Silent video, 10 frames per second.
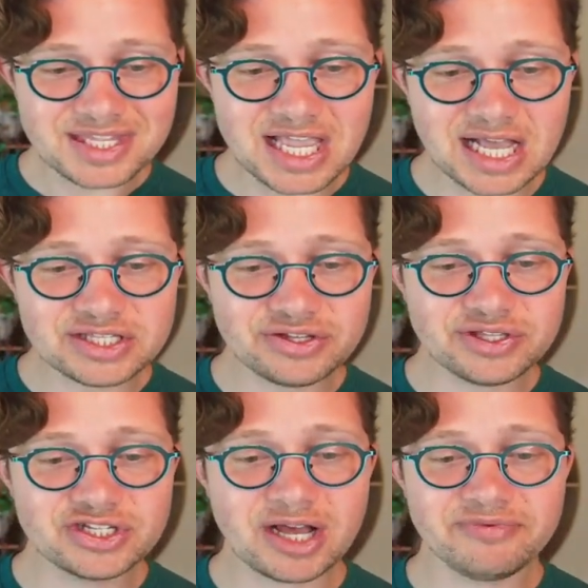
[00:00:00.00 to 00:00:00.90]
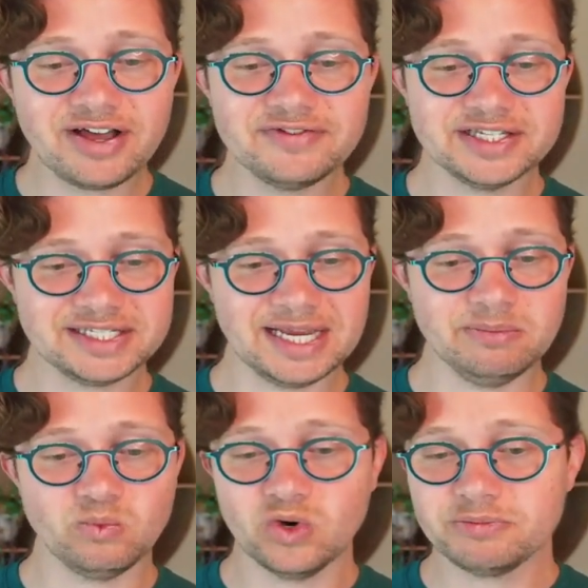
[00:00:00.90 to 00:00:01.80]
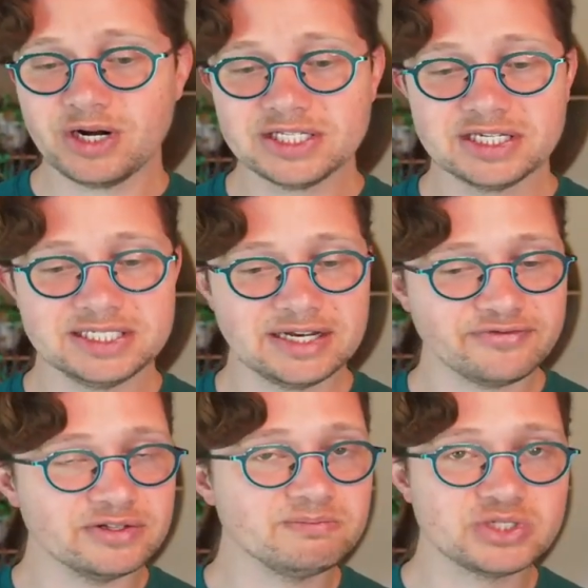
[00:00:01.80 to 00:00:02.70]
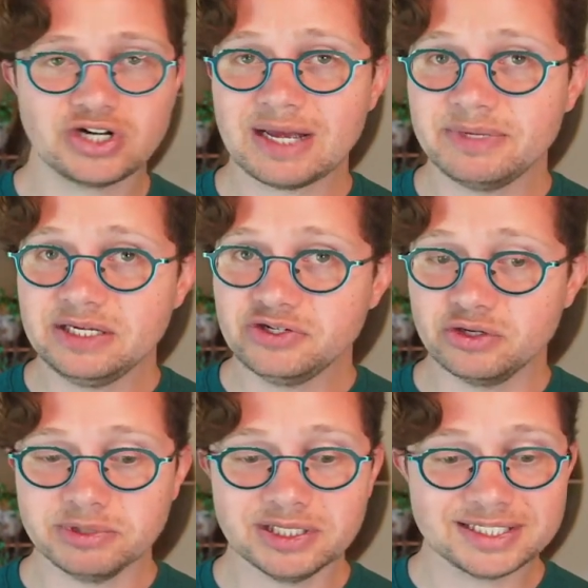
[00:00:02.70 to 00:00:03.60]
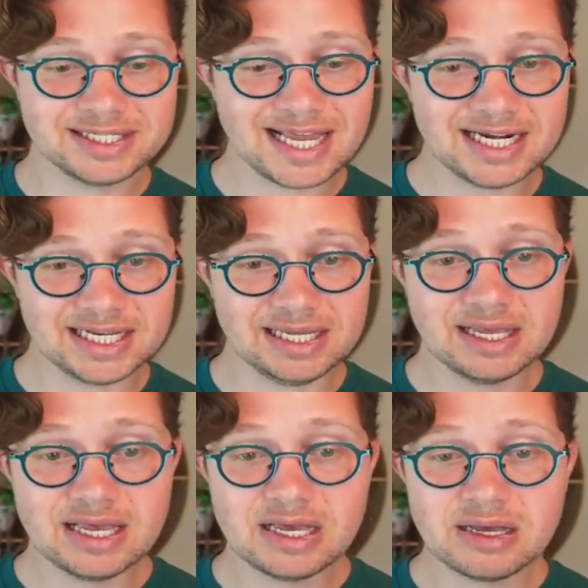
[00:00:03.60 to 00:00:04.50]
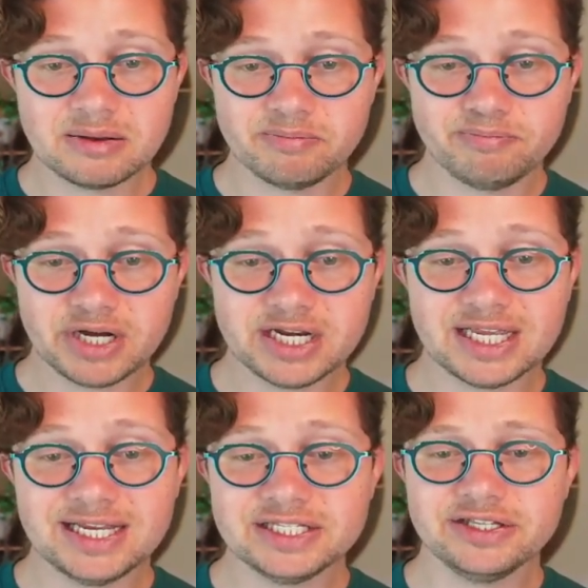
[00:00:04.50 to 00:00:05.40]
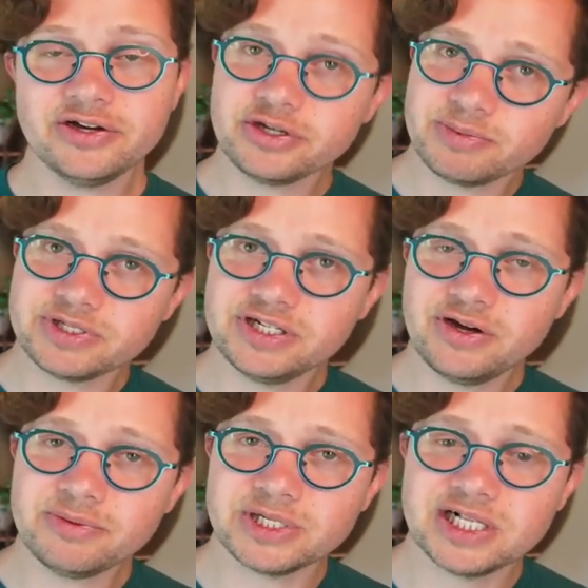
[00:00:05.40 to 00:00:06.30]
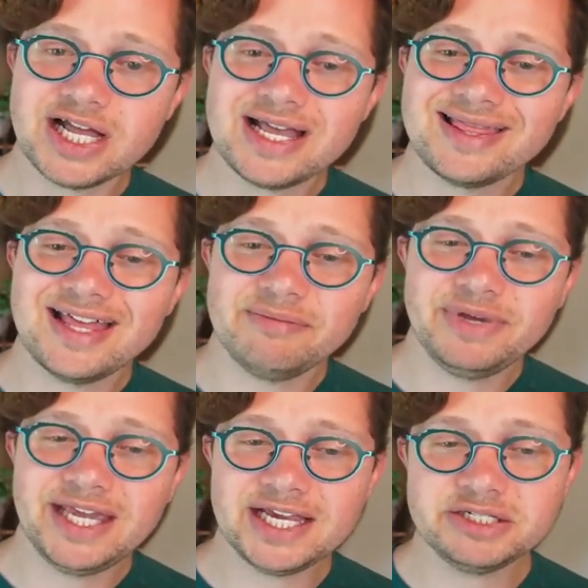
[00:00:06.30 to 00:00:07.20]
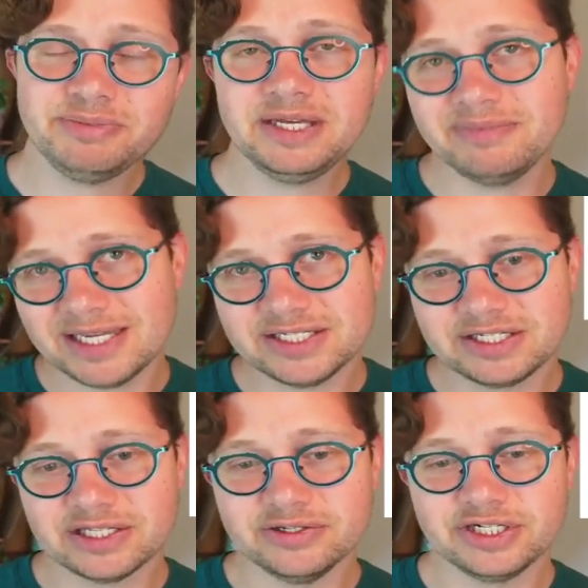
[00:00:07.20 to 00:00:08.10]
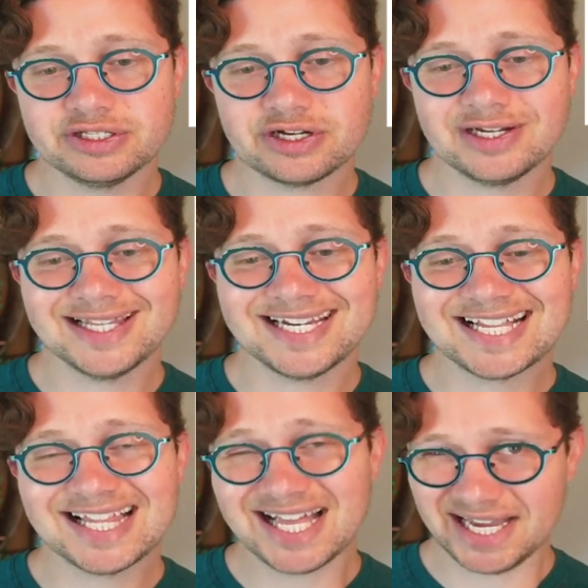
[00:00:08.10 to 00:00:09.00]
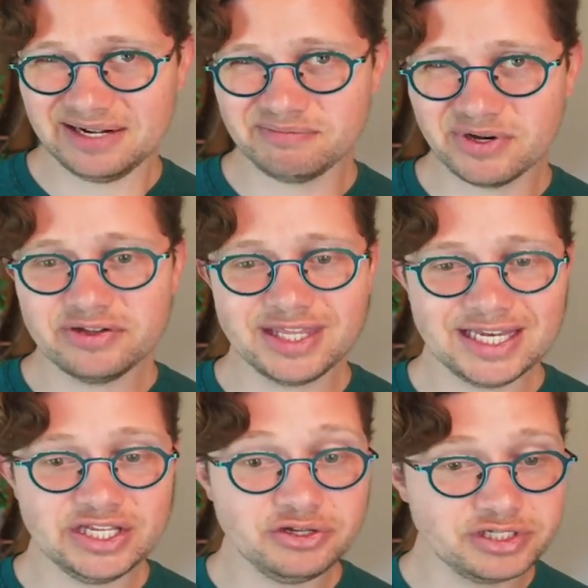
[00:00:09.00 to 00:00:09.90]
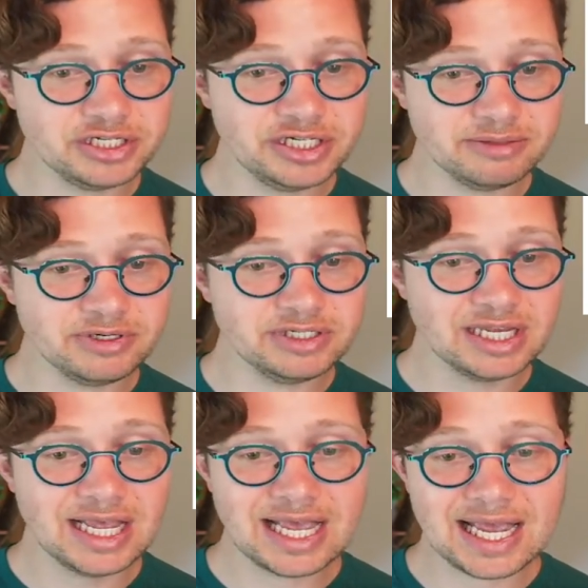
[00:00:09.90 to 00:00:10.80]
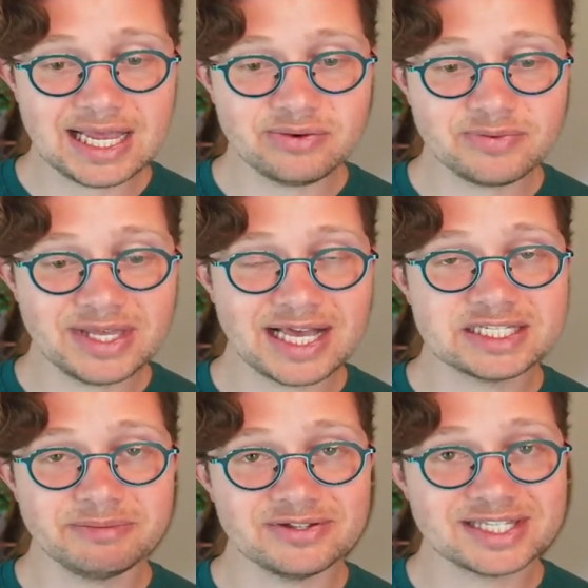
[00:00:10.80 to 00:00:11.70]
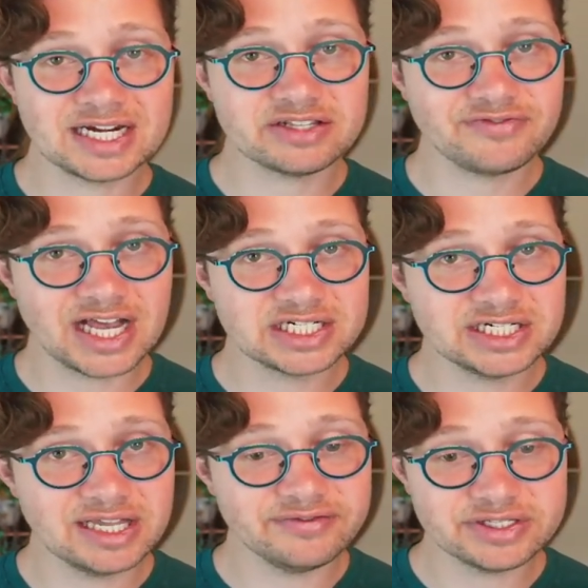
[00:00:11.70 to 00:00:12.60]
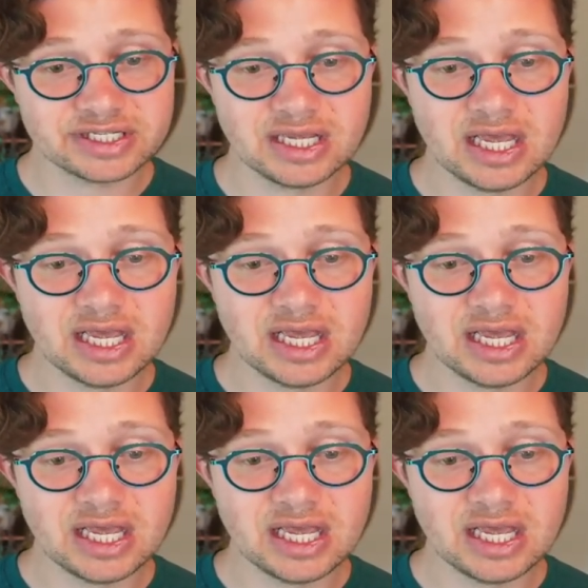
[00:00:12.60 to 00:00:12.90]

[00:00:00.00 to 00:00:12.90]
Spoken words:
And so the top 5 are the same: WordPress, Contentful, Strapi, Drupal, and Sanity. But it is notable that PHP-based solutions are in the decline, both in usage numbers and when we asked about satisfaction levels.